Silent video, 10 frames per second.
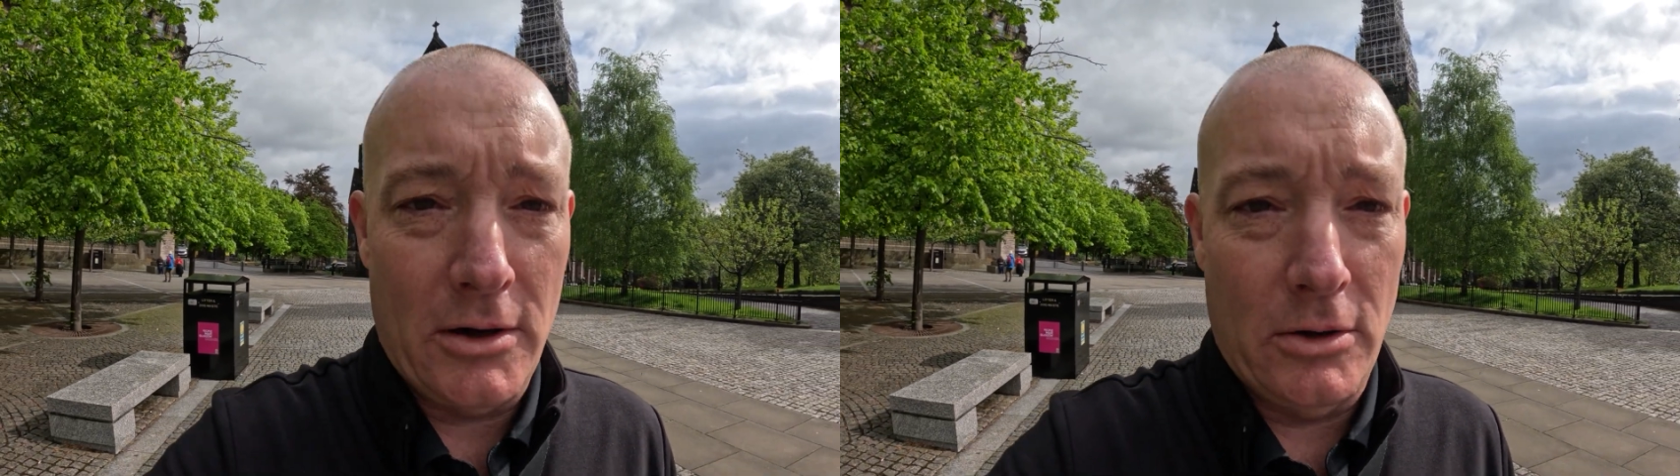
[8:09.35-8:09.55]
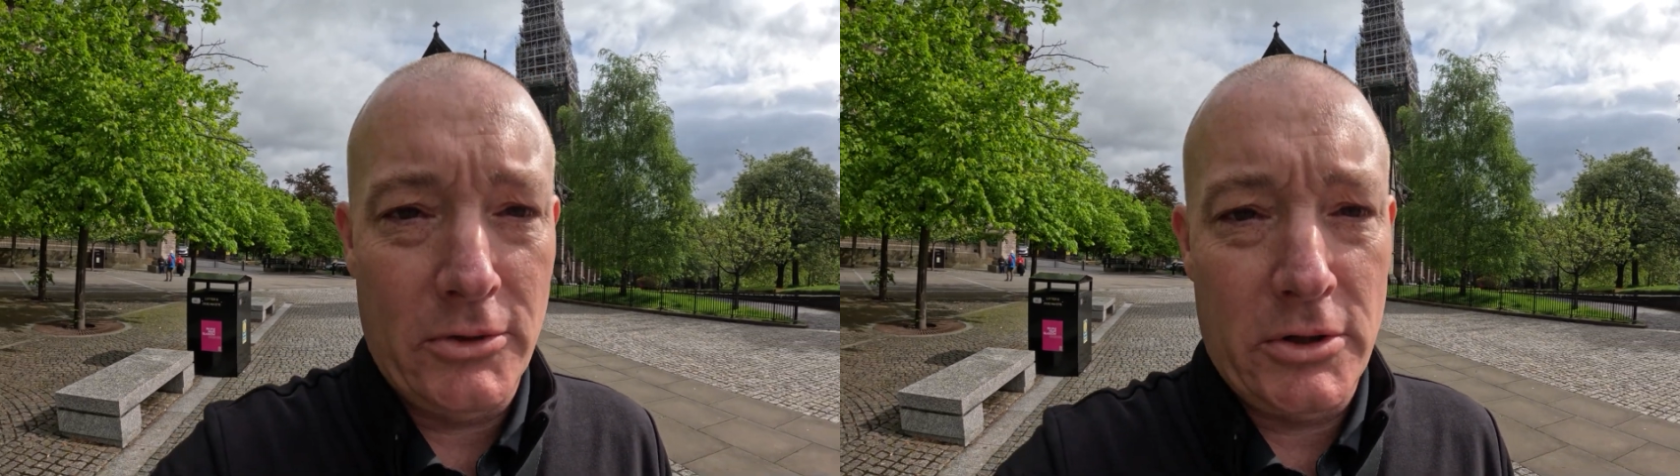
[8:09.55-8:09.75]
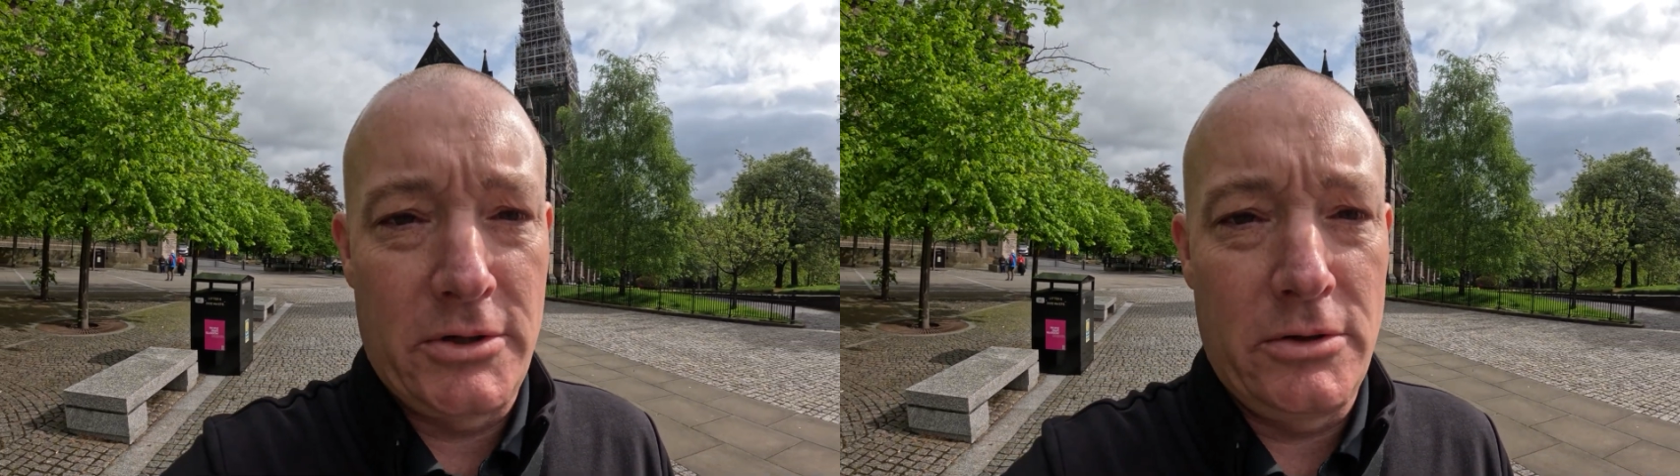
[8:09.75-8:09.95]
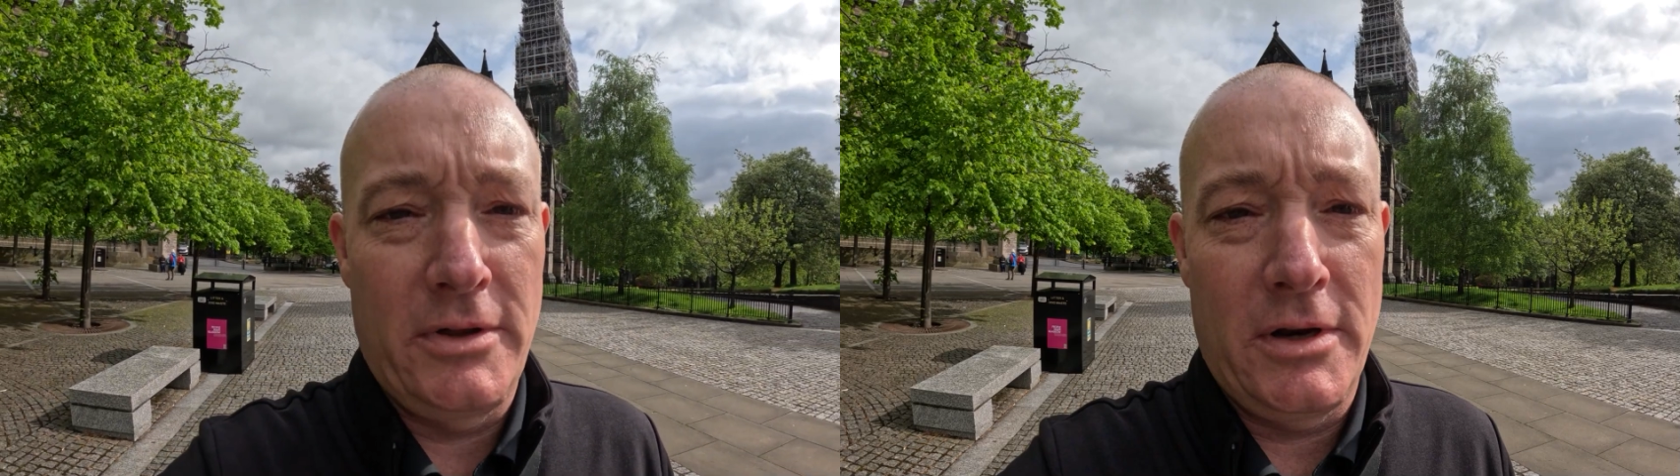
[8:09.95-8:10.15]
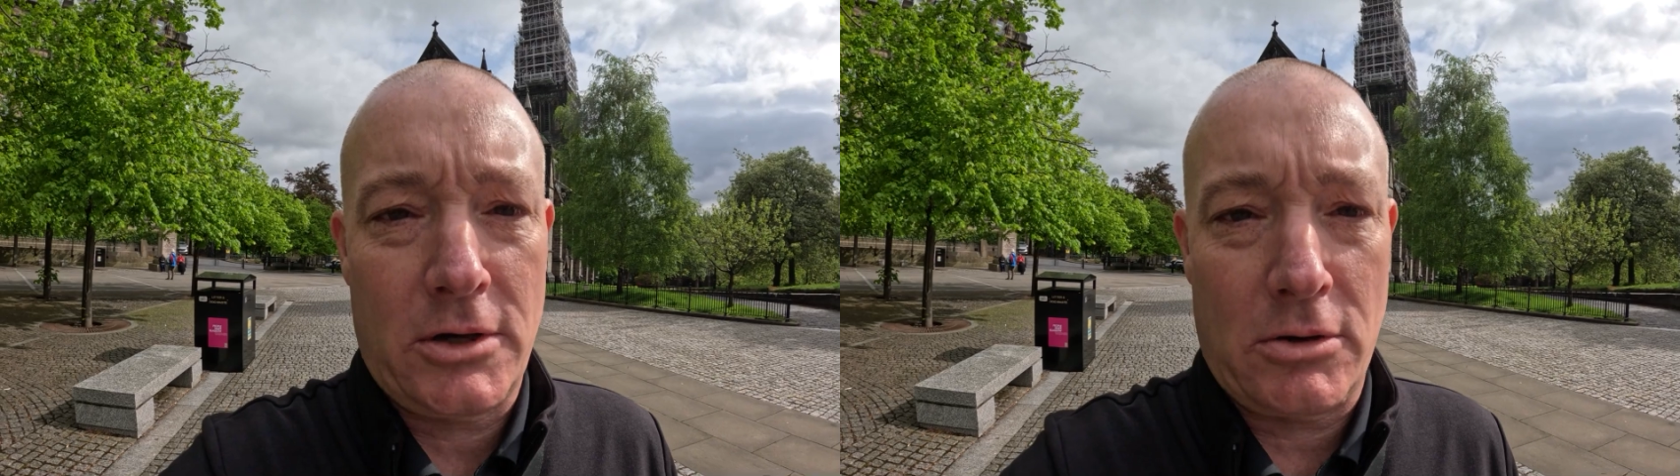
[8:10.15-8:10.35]
over to
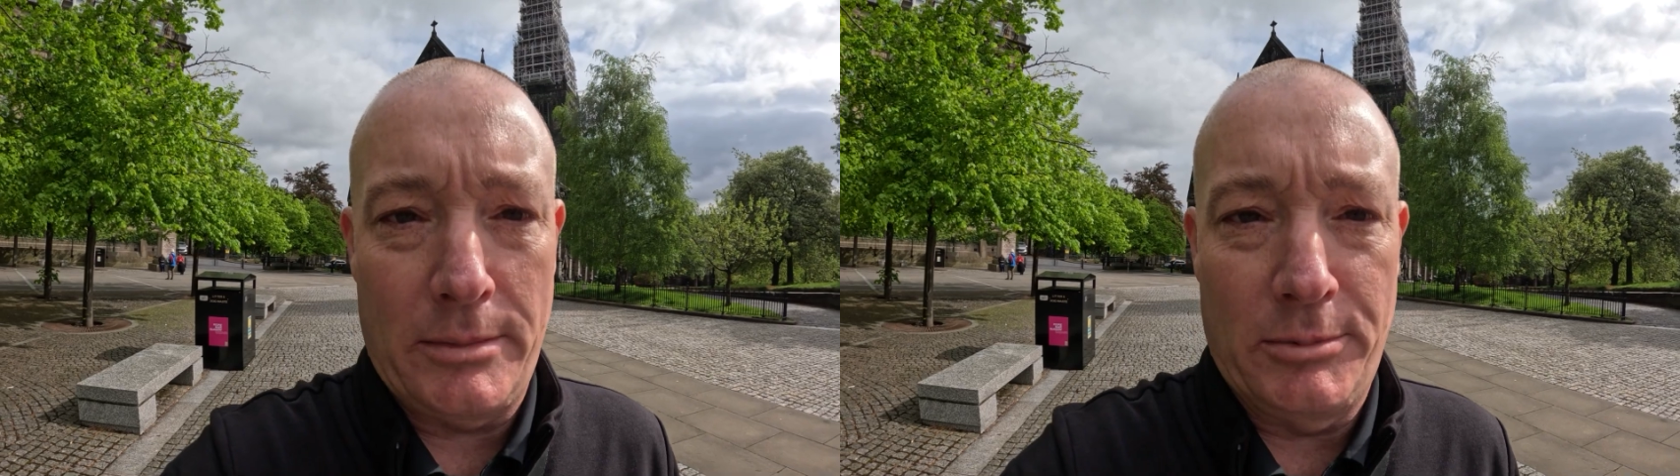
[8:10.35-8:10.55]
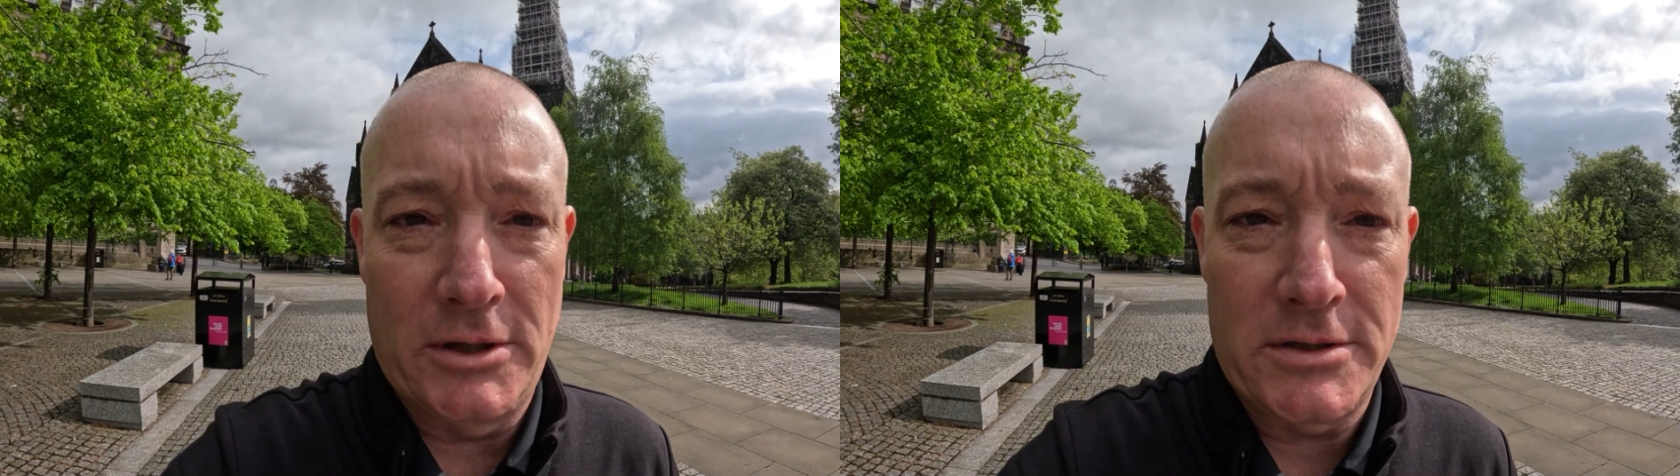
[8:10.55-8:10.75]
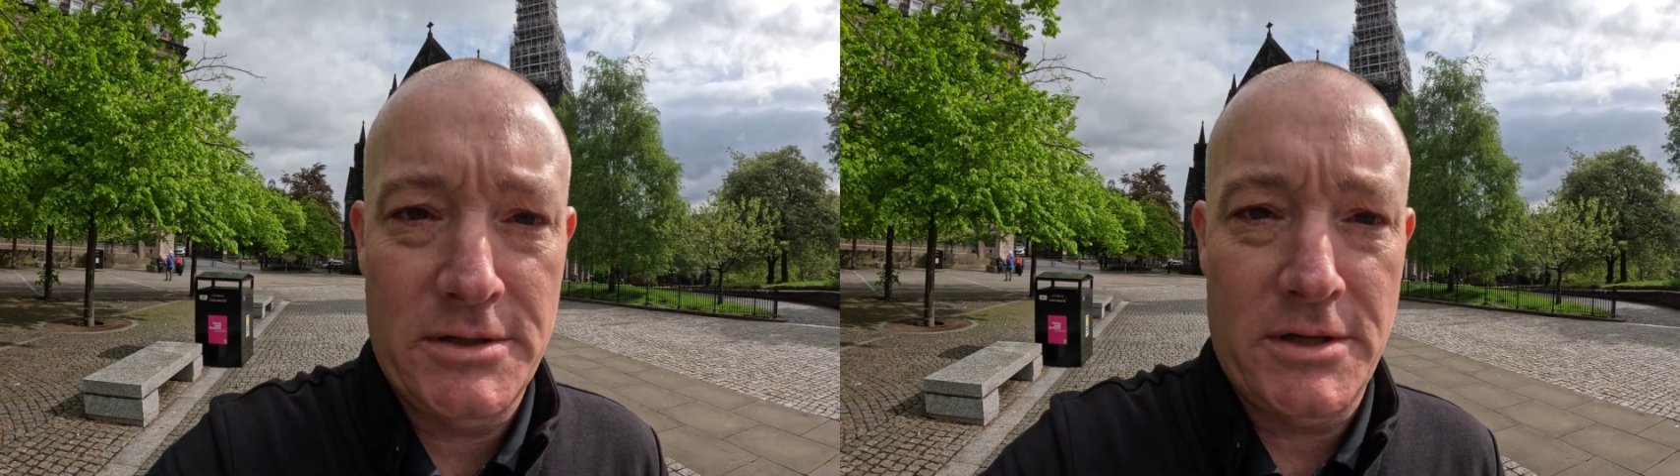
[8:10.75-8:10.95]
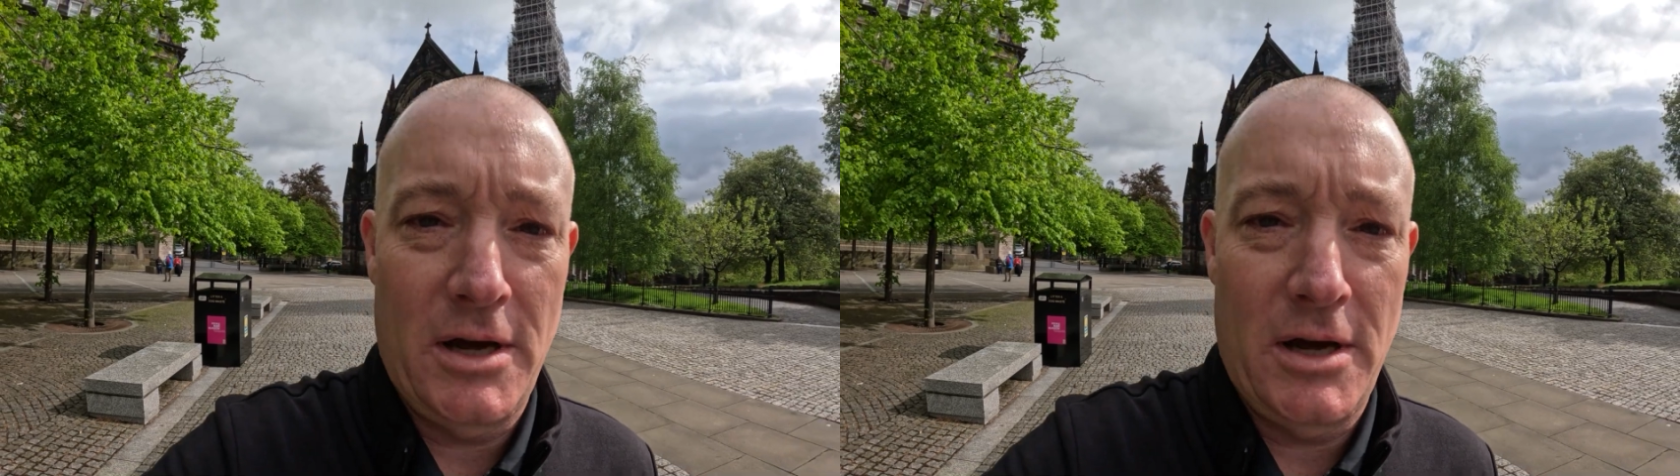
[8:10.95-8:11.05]
the necropolis.